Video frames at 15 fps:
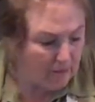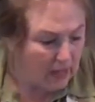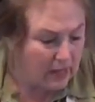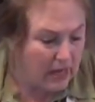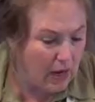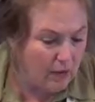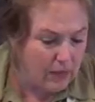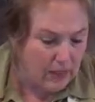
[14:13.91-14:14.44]

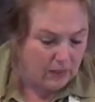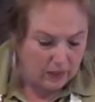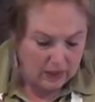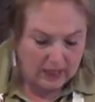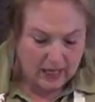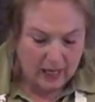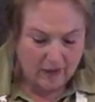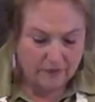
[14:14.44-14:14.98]
Now what I
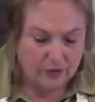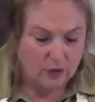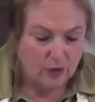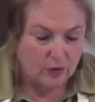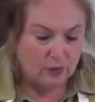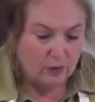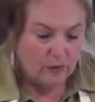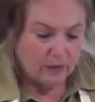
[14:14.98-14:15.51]
really have to
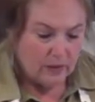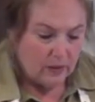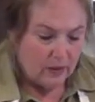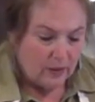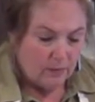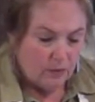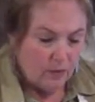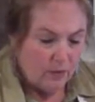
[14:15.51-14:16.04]
do,
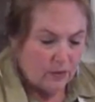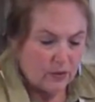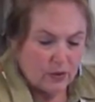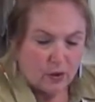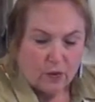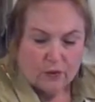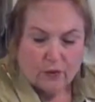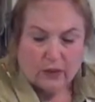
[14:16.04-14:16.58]
move this
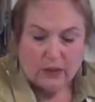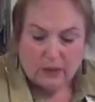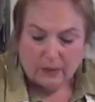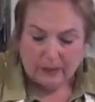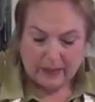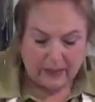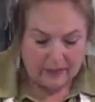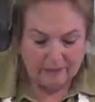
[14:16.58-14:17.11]
over a little
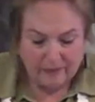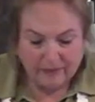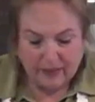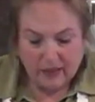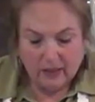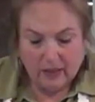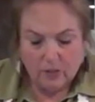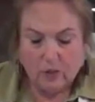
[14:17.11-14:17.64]
bit.
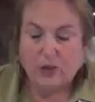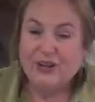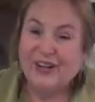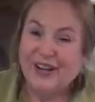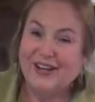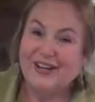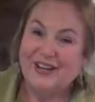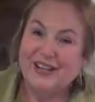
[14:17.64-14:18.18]
When you
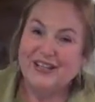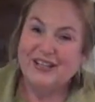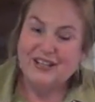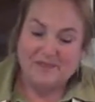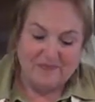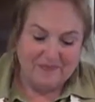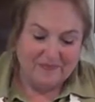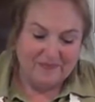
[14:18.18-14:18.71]
cut an
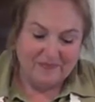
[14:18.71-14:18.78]
onion,